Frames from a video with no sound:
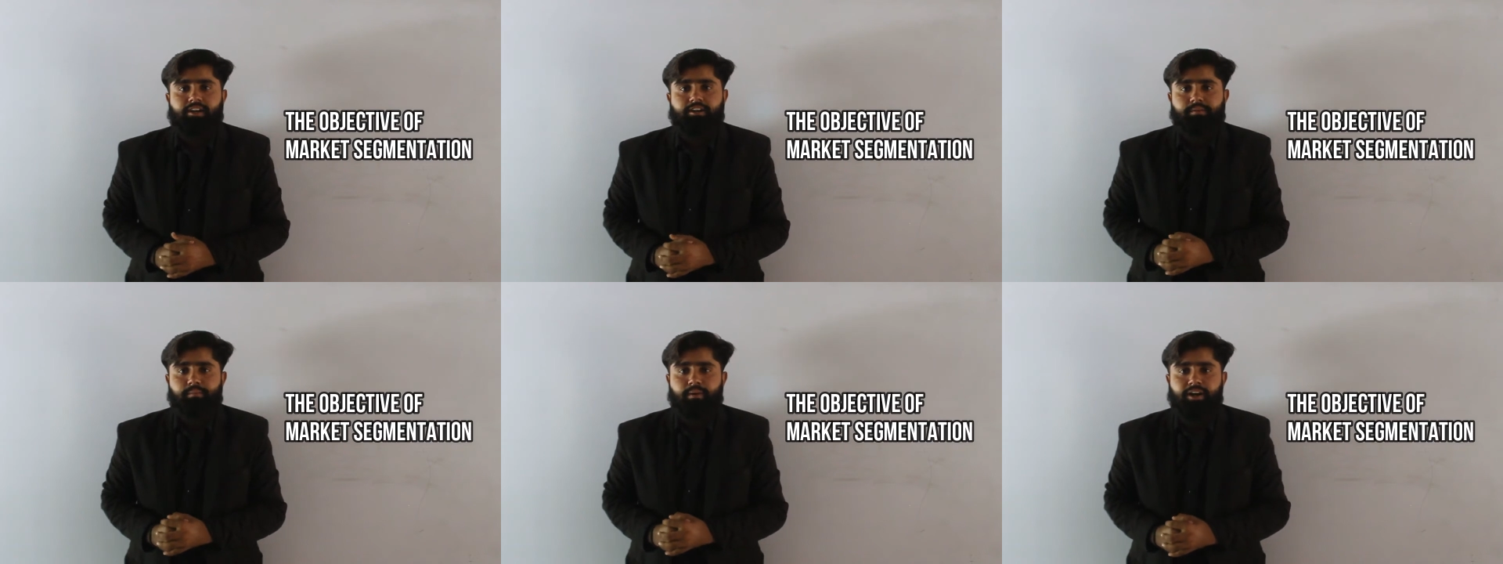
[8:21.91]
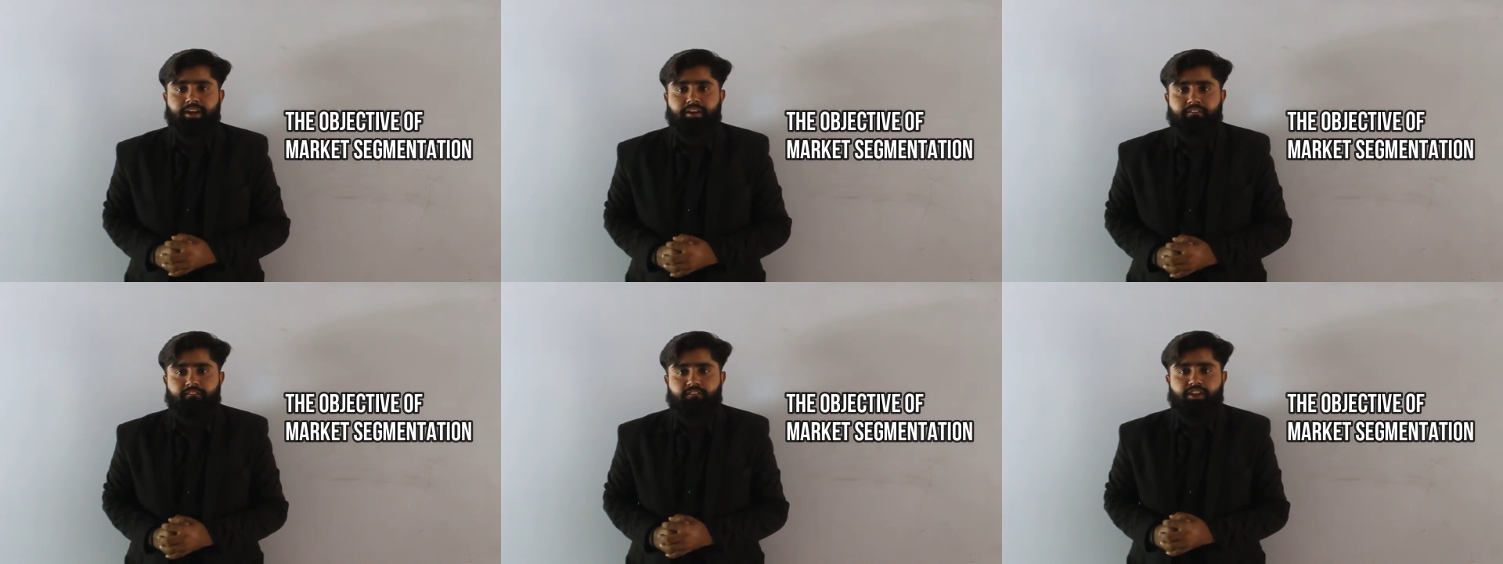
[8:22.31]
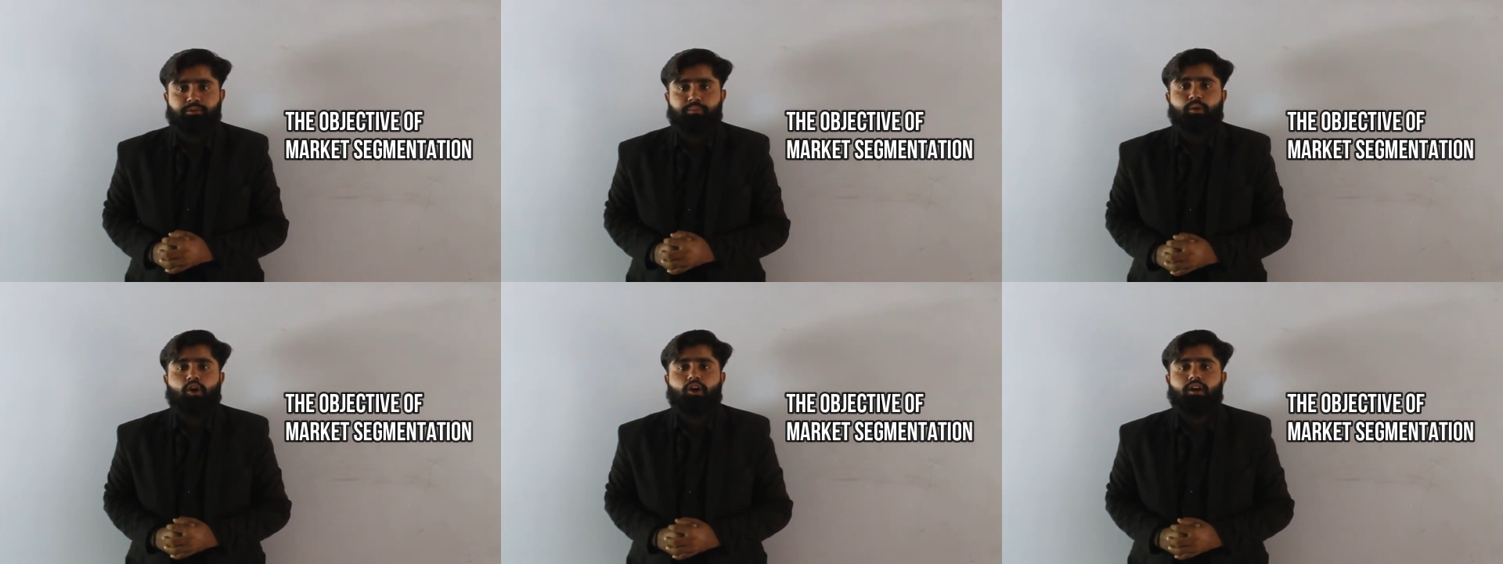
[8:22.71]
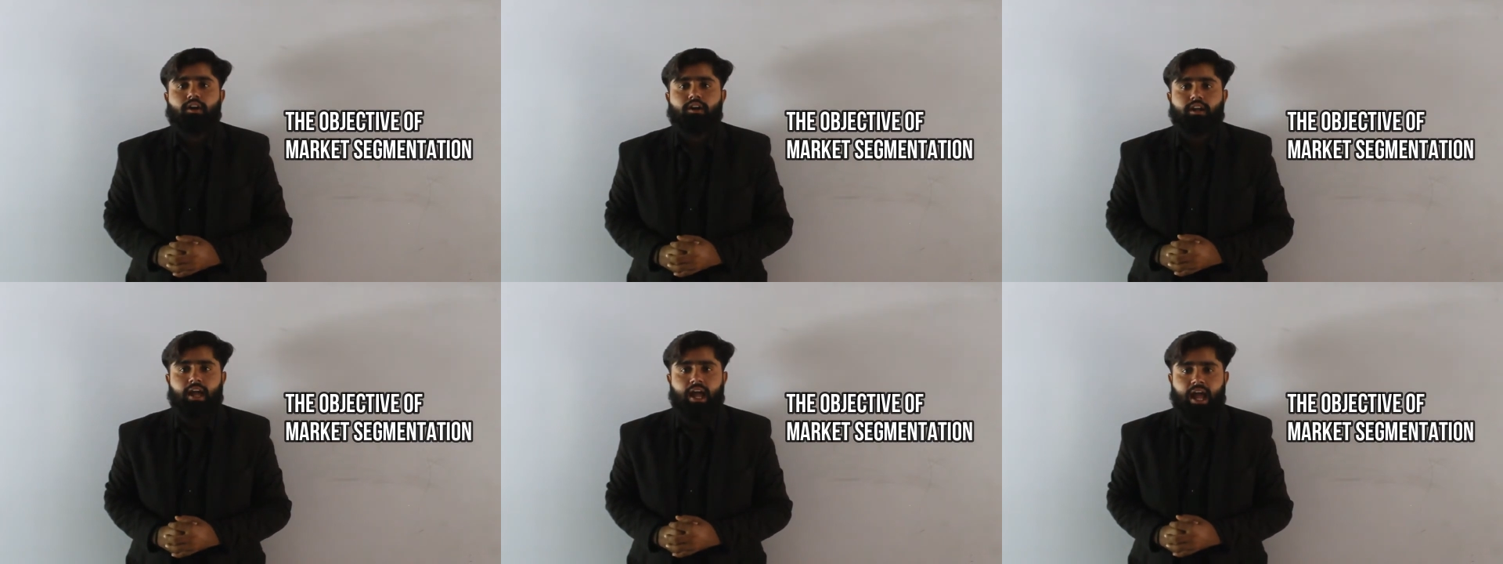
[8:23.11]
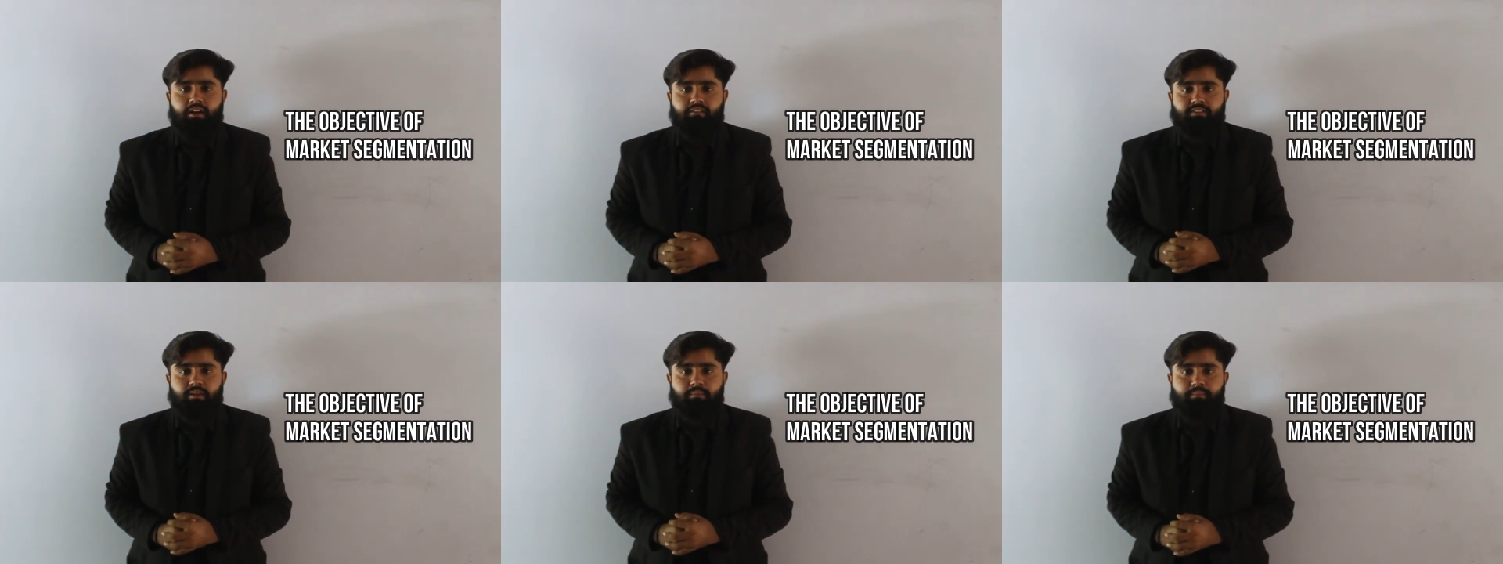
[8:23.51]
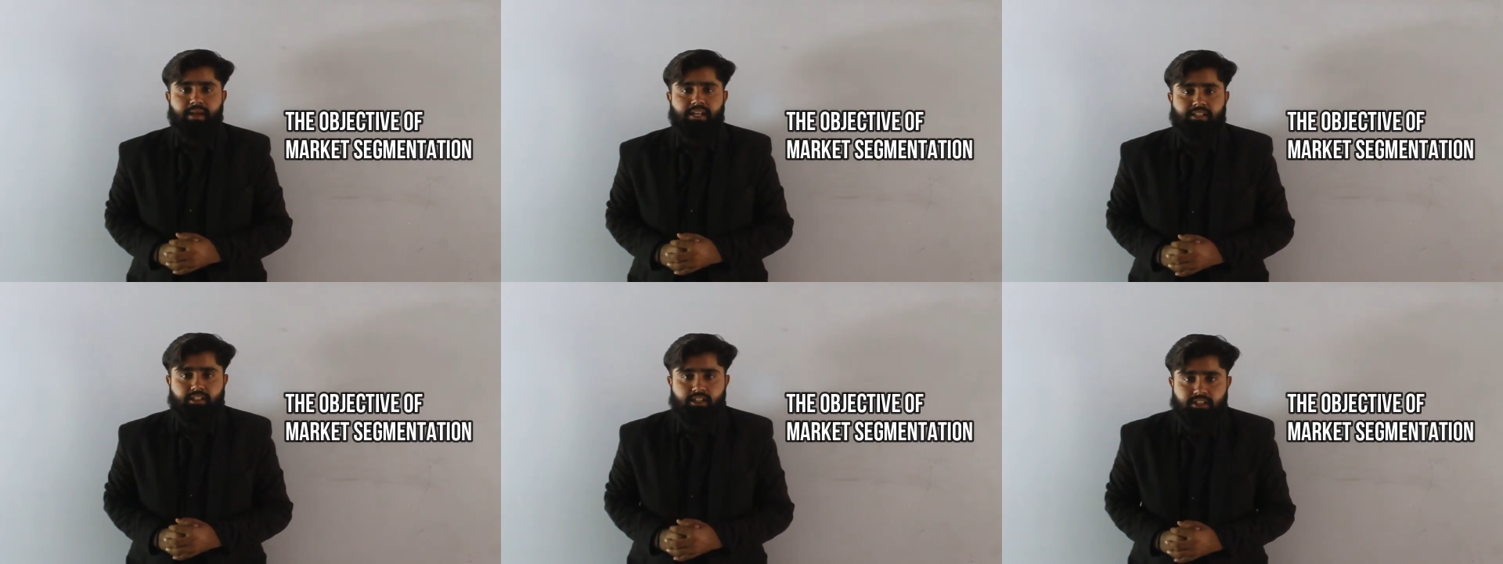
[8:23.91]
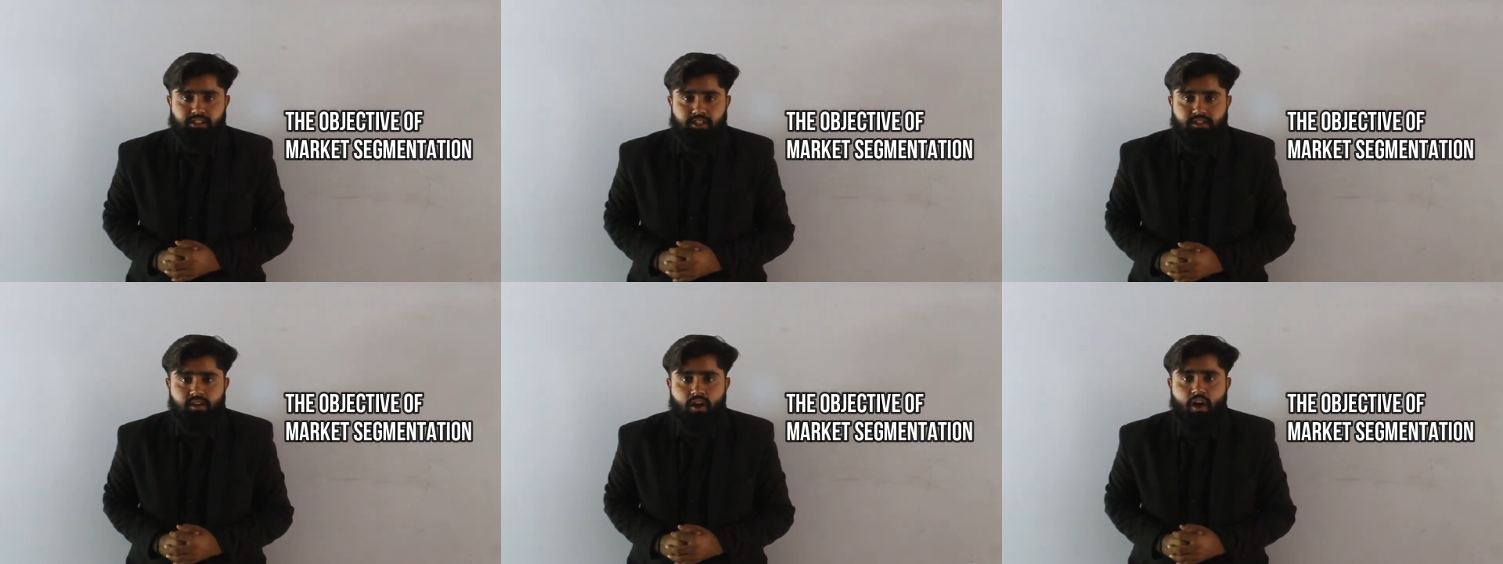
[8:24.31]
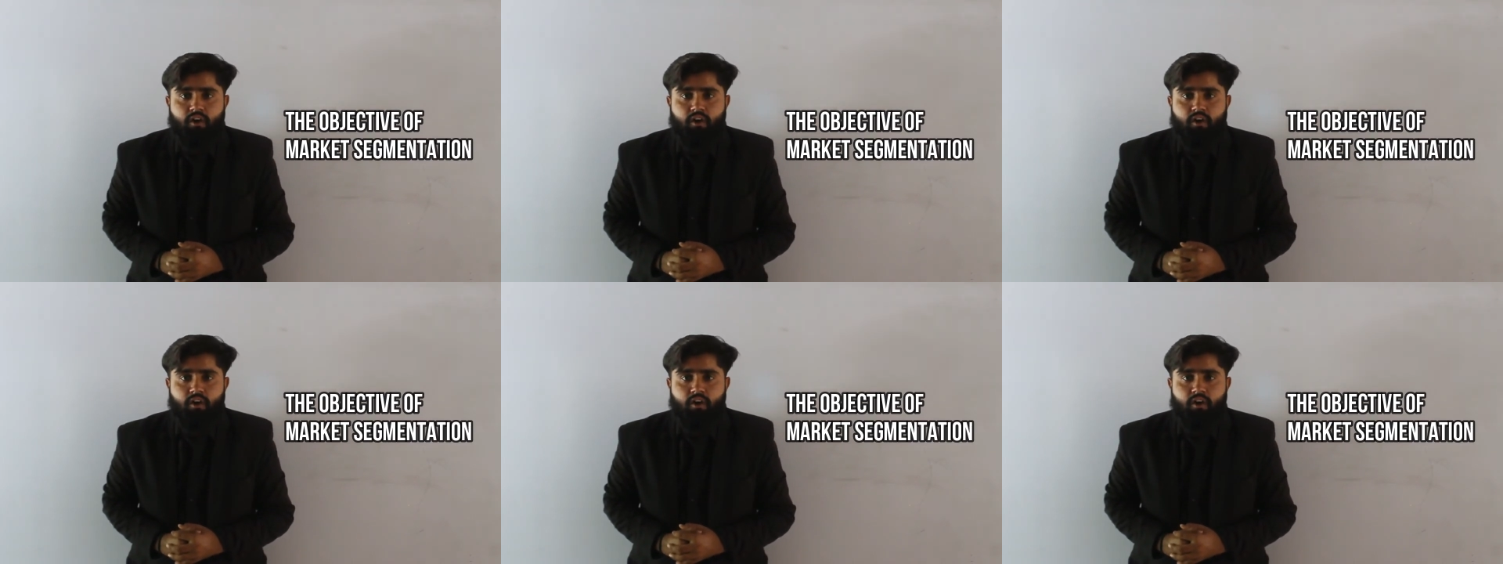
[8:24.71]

determining which product have the best chances